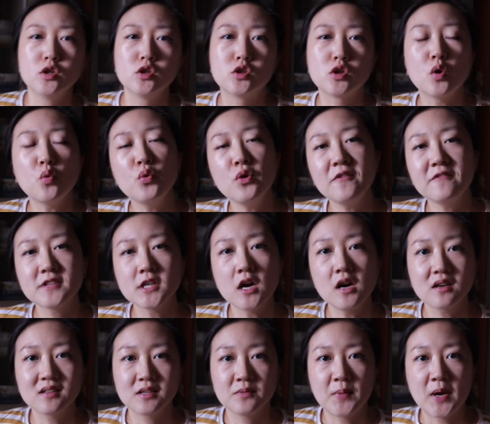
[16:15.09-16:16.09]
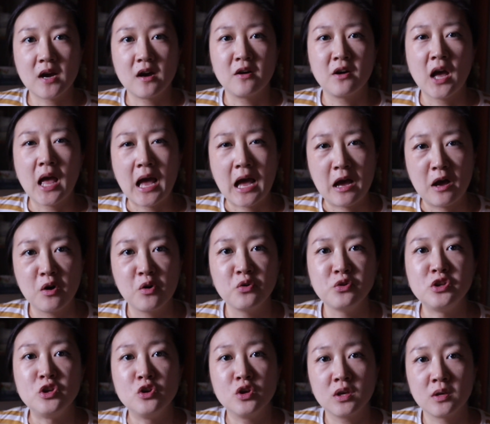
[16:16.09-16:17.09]
So we've talked about how
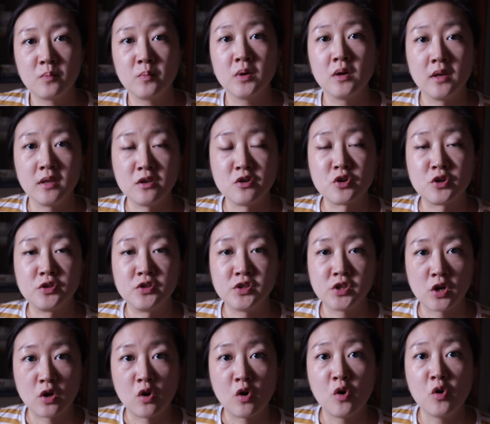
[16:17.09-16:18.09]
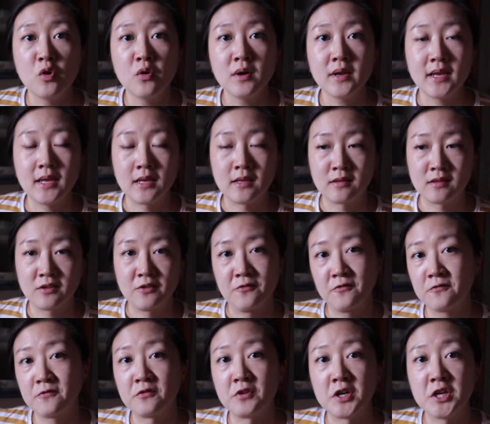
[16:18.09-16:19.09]
you could put your dough in the
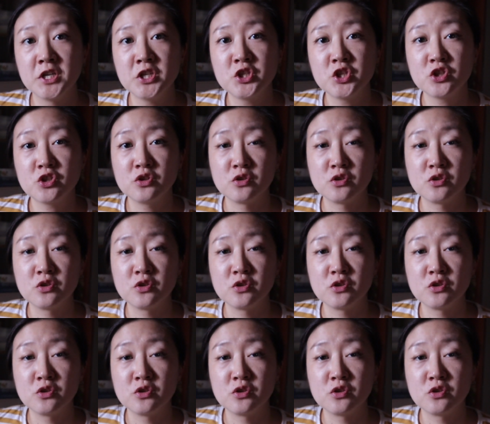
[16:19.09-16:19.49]
fridge